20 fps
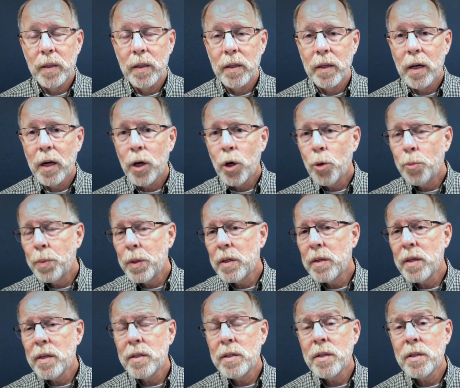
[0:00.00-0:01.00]
I hope that
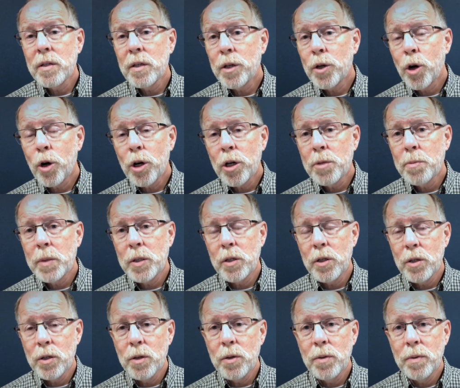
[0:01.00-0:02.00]
this is an encouragement to
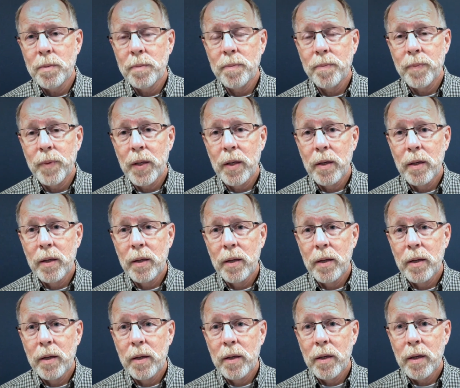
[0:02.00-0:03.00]
you,
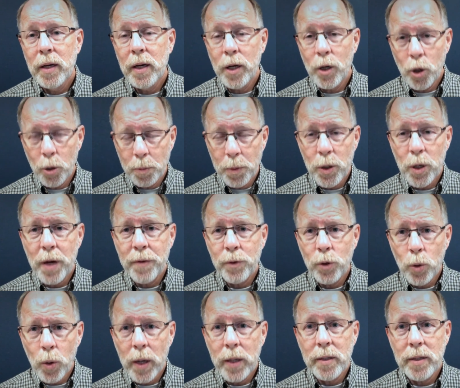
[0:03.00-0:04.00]
and I hope that you have a
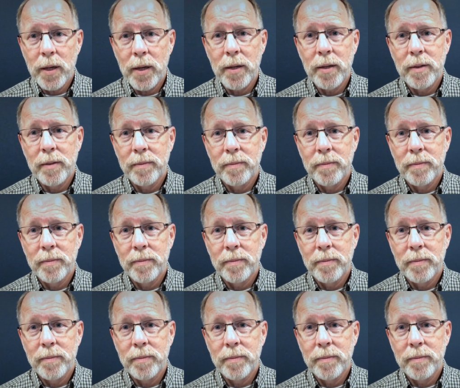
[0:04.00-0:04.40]
great day.